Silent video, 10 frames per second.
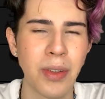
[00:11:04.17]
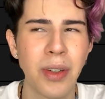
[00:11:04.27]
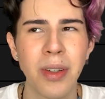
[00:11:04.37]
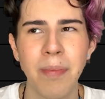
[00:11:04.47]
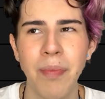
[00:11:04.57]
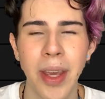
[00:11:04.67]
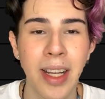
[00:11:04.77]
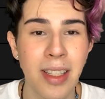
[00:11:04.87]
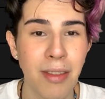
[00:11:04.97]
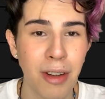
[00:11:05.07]
or I
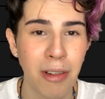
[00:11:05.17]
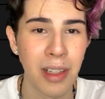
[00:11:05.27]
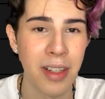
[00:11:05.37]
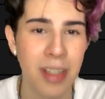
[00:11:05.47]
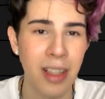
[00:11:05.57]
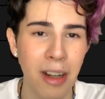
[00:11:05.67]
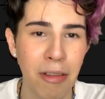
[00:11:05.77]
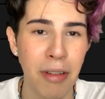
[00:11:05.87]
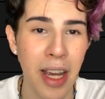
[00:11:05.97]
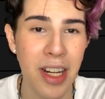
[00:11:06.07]
guess if you're religious, like
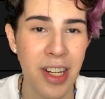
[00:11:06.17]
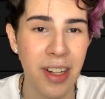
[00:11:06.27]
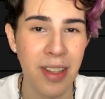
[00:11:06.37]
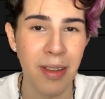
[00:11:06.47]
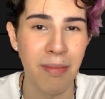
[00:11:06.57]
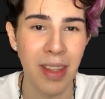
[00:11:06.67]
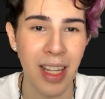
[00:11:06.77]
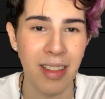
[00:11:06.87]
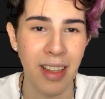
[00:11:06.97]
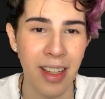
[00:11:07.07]
creationism,
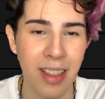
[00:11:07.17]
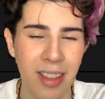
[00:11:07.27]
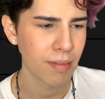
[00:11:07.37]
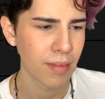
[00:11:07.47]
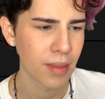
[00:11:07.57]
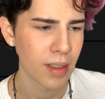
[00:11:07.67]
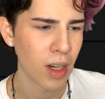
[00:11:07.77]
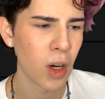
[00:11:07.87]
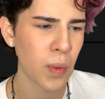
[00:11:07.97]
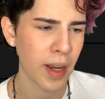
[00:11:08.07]
that takes?
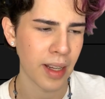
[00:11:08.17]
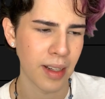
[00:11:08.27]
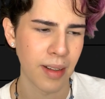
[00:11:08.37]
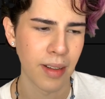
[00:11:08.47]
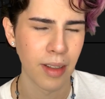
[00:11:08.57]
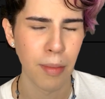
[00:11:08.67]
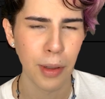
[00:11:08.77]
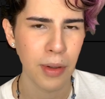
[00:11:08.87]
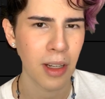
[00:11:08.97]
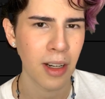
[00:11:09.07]
Oh, right. The
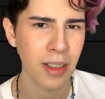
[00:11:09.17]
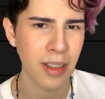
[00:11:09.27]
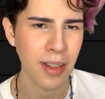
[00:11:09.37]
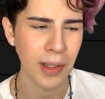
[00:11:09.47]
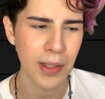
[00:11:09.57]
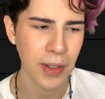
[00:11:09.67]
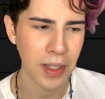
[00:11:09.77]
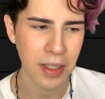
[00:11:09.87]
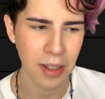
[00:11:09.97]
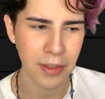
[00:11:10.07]
blue glaucus also
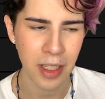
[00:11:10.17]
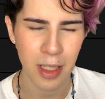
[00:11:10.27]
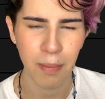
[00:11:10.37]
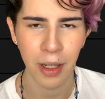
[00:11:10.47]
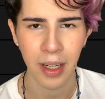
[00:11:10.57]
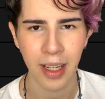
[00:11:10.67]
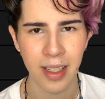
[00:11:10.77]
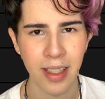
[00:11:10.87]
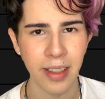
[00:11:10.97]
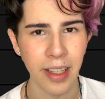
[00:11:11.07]
deserves its spot
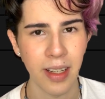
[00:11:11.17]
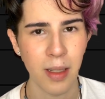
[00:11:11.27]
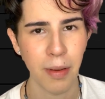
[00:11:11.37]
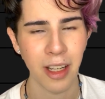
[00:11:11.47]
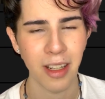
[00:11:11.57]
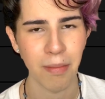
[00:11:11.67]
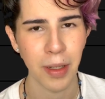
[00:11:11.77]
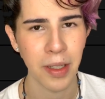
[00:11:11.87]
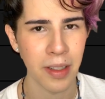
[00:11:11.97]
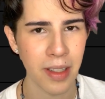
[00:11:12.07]
as Nita's pet
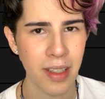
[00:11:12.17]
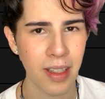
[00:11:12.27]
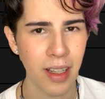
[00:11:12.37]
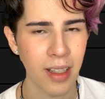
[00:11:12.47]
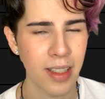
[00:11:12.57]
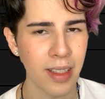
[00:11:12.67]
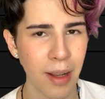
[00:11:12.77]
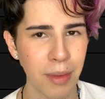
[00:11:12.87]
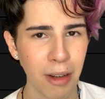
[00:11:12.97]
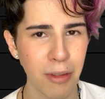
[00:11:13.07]
because it's
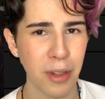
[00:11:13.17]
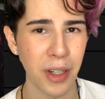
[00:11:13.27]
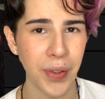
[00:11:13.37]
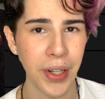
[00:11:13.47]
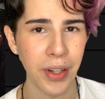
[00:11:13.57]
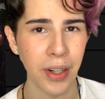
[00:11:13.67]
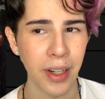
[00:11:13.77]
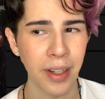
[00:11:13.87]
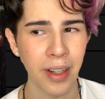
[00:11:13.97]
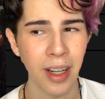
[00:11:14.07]
named after a Greek
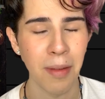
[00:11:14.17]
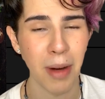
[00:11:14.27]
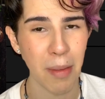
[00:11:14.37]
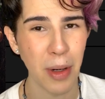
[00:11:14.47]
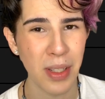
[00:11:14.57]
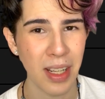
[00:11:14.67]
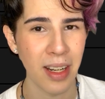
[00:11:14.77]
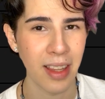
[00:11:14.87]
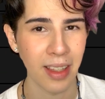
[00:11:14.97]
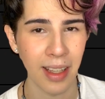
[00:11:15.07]
god, and in my books,
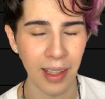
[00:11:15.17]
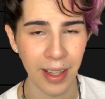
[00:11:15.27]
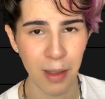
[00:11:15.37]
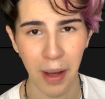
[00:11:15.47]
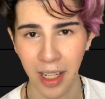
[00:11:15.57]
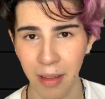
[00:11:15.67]
anything that links back to